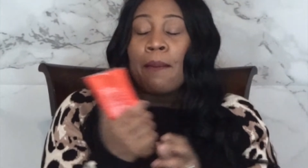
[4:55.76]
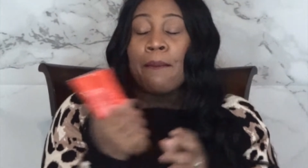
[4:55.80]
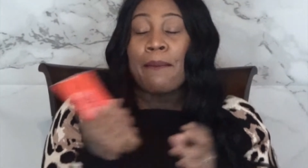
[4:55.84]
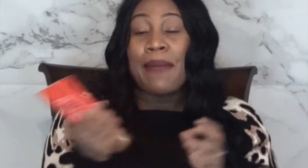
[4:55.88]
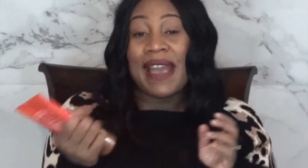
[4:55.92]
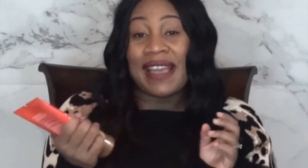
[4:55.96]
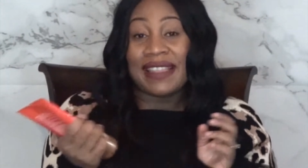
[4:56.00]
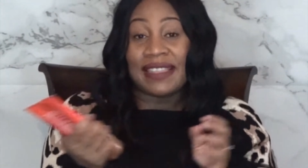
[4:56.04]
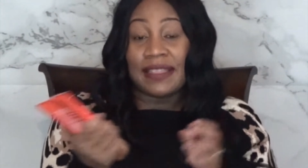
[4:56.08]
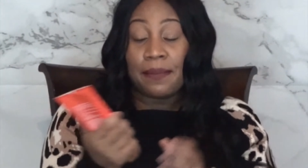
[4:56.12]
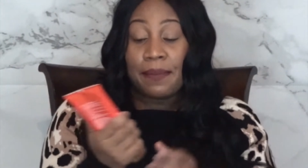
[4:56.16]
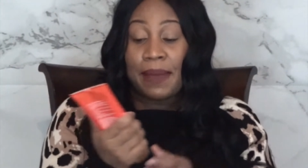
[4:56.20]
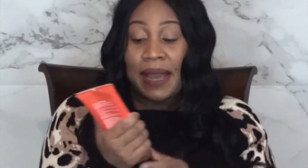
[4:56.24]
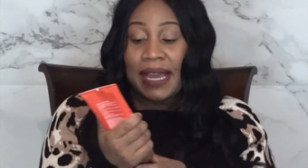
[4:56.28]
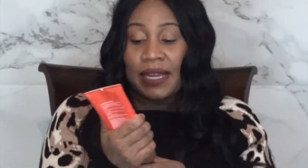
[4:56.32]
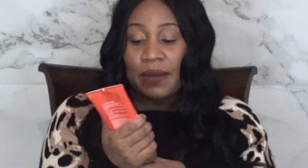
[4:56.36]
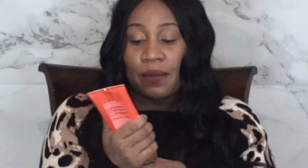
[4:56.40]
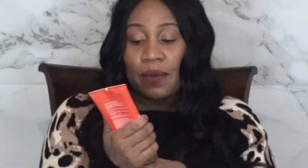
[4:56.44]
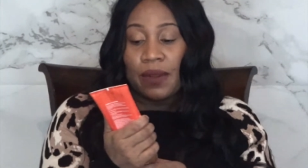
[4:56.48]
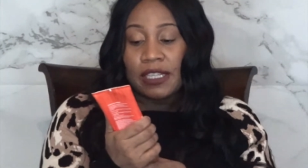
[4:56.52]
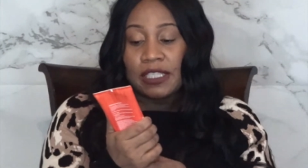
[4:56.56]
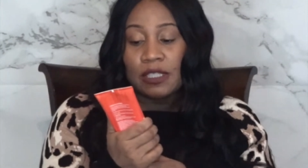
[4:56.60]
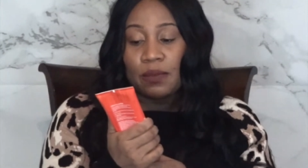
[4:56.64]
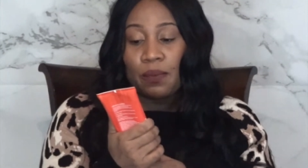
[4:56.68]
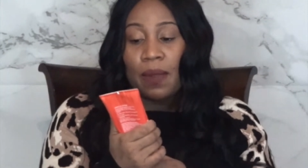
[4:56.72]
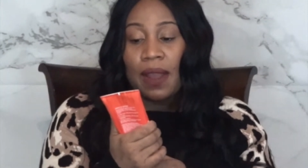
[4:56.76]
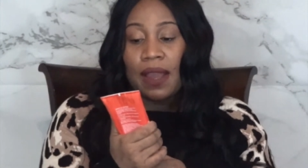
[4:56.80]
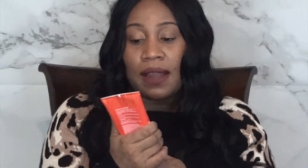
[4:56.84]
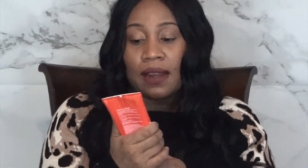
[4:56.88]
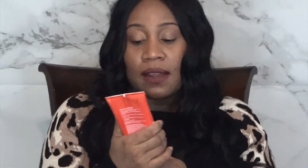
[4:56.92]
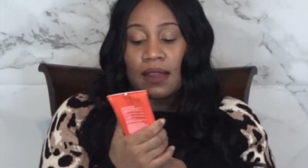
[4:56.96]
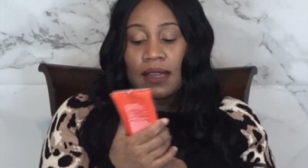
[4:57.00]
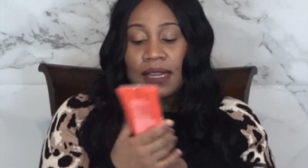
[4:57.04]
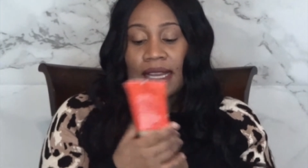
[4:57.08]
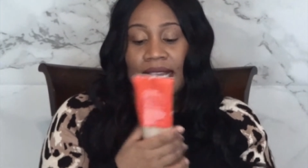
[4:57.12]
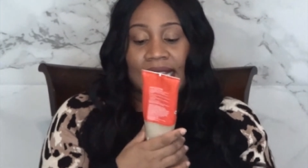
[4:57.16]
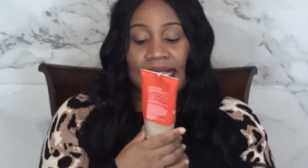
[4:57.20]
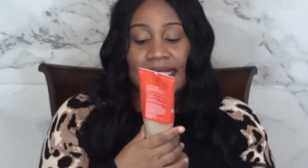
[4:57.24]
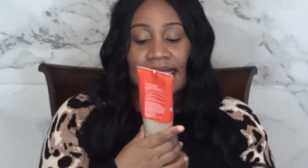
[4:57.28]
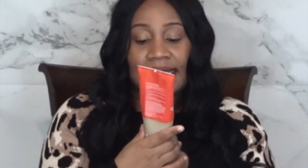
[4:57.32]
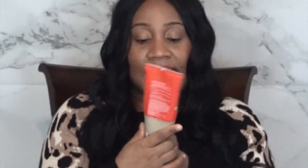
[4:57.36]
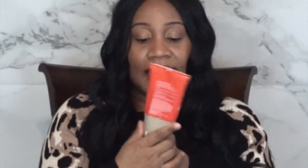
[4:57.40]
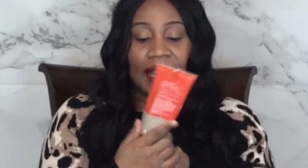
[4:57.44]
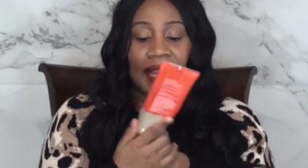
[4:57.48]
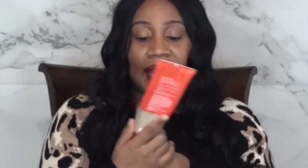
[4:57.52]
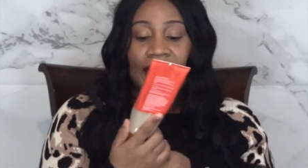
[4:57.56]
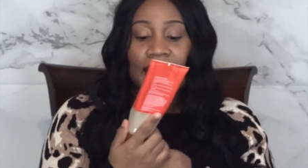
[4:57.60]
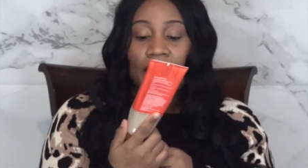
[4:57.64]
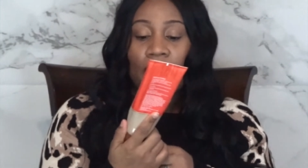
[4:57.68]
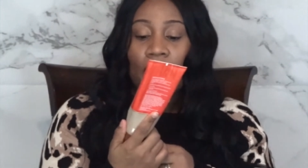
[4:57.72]
Bath & Body Works product. It's the
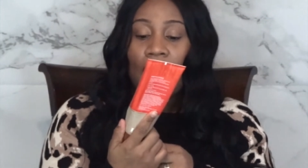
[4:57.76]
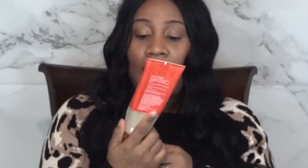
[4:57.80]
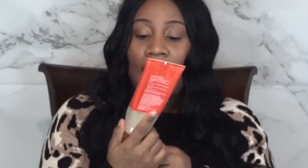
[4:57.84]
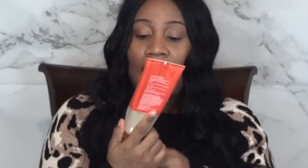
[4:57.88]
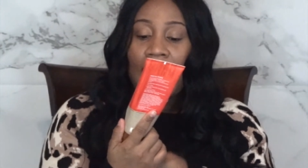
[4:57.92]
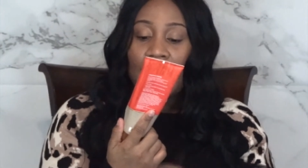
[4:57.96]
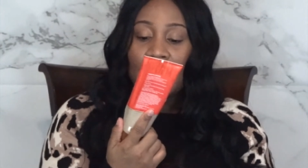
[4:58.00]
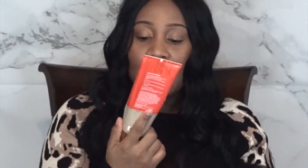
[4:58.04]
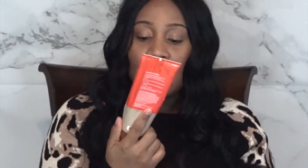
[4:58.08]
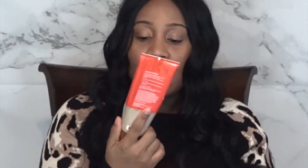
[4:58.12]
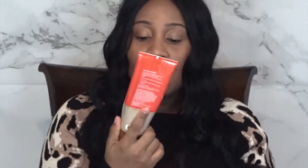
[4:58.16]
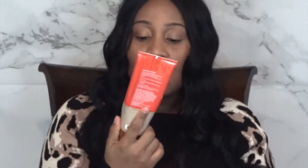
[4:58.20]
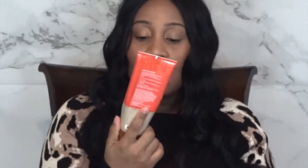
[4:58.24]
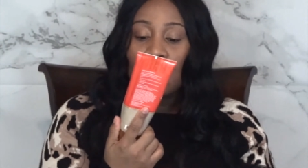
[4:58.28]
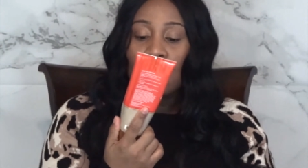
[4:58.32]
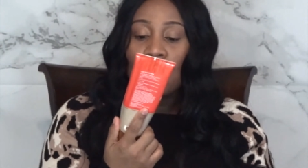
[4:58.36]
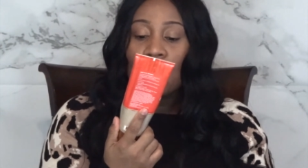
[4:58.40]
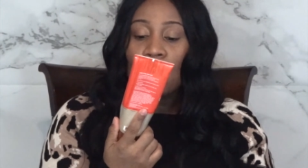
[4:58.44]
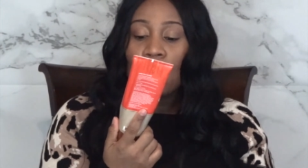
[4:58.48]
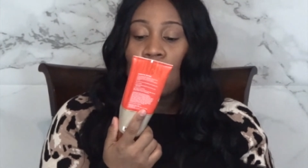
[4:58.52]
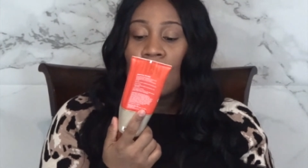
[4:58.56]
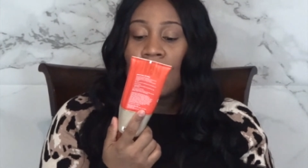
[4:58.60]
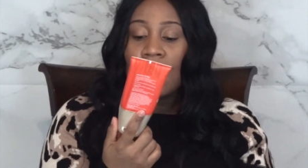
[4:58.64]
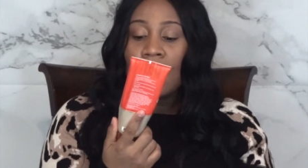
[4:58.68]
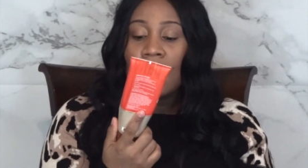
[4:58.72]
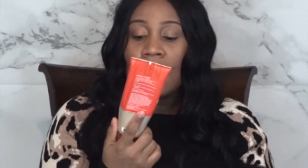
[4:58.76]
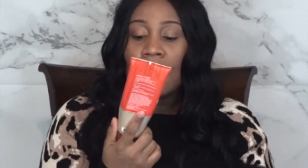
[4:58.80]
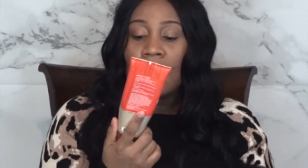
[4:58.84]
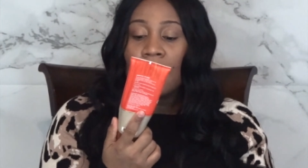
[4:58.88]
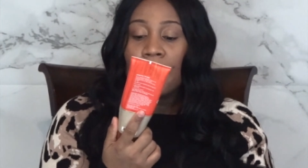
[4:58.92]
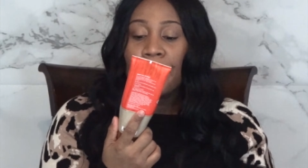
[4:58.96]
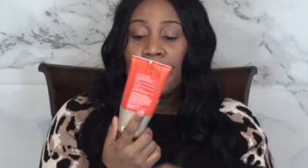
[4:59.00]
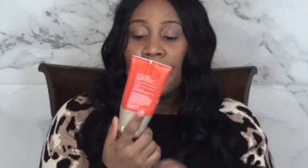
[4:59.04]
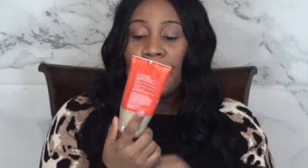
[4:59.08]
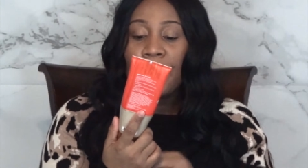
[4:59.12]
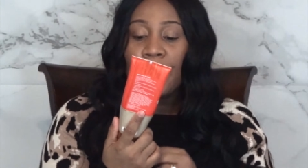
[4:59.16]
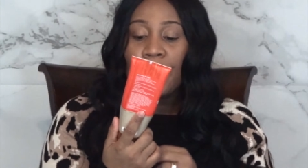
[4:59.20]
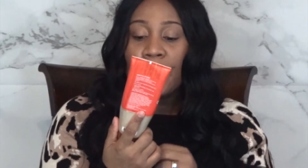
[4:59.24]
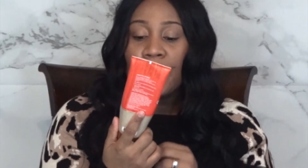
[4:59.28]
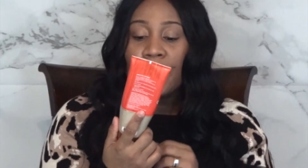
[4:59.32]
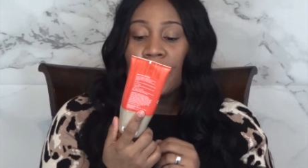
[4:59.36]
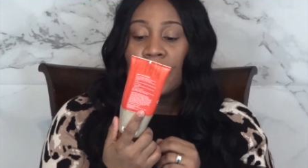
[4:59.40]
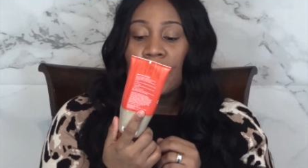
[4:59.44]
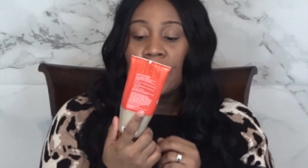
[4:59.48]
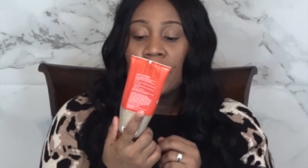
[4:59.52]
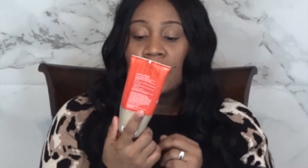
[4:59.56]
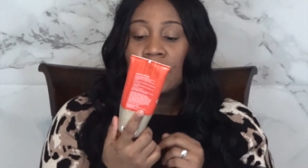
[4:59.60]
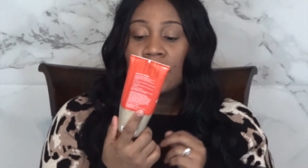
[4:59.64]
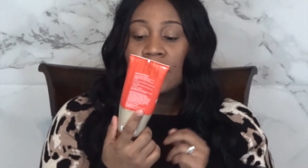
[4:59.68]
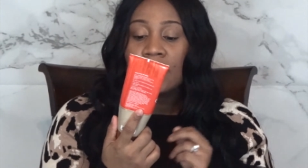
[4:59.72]
Hello Autumn uh,
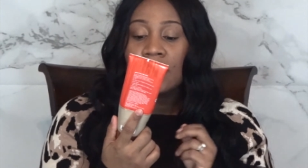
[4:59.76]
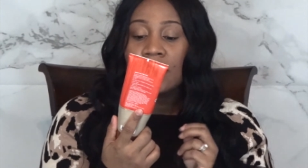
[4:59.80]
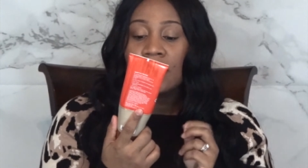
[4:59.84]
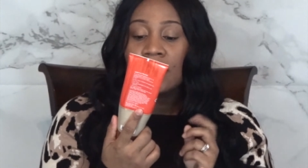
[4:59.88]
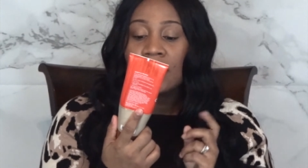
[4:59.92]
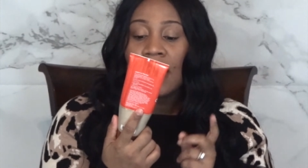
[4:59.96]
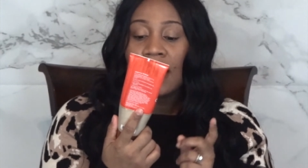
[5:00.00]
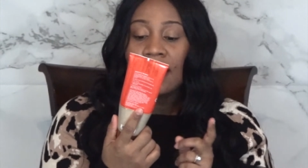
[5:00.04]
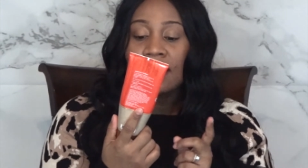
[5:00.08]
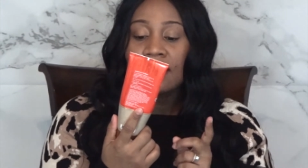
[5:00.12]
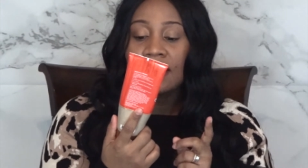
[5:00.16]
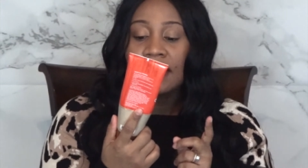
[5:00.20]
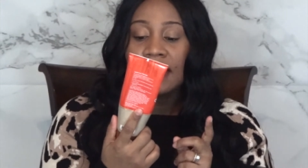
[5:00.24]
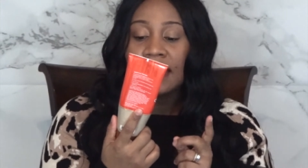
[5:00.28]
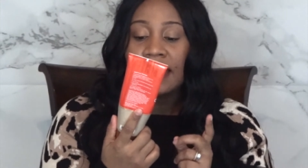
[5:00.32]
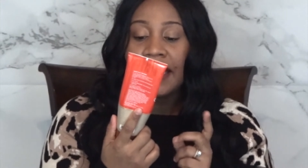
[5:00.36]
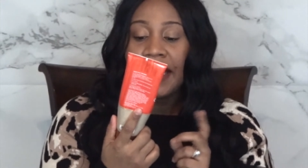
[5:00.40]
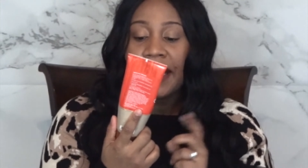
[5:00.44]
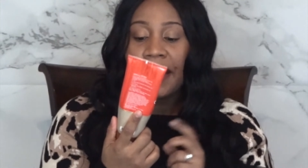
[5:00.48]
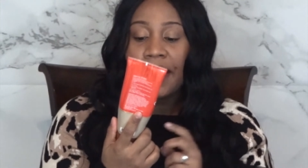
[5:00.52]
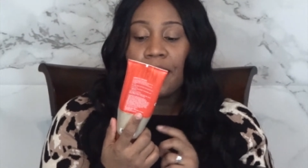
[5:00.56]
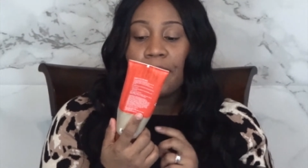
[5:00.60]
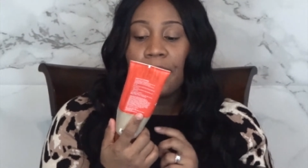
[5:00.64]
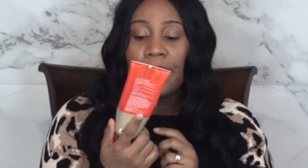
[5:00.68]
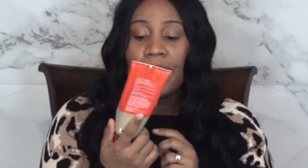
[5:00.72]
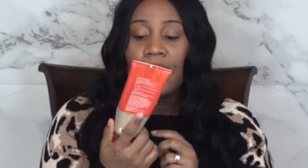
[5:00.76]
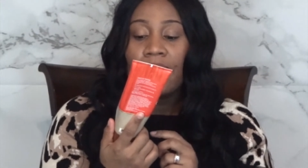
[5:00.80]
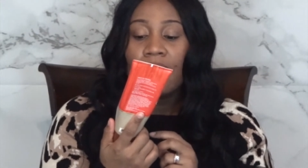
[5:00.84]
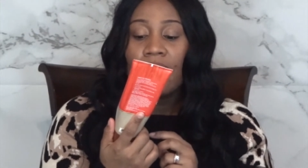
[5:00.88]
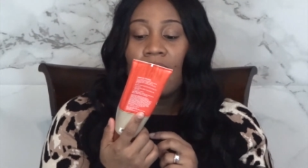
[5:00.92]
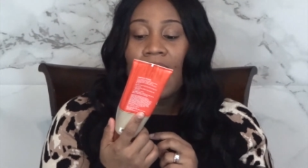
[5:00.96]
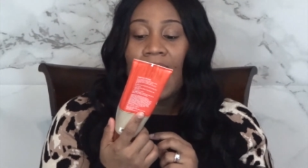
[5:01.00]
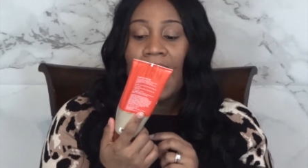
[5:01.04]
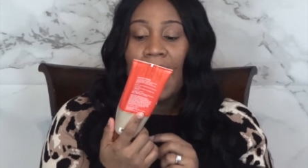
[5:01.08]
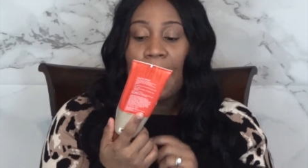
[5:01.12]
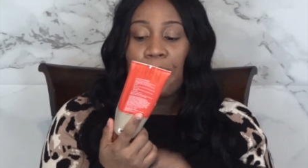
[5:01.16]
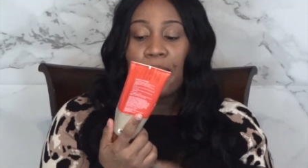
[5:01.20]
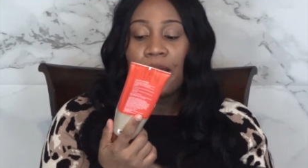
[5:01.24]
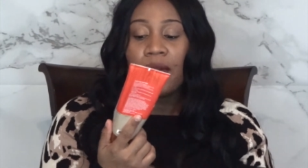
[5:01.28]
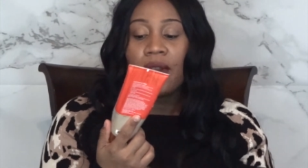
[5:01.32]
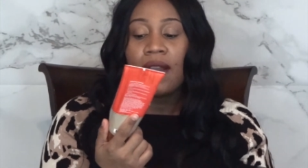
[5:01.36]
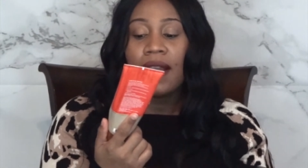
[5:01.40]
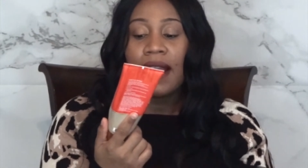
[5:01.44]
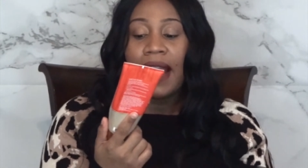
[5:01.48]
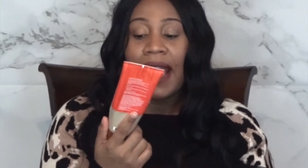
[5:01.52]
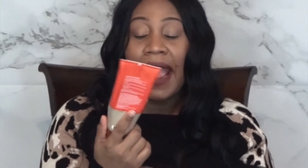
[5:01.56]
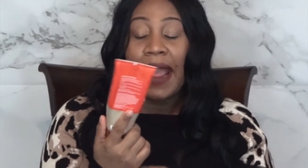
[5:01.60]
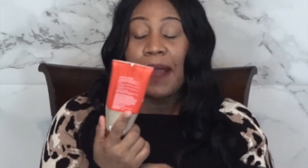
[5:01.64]
Pure Salted Caramel Apricot,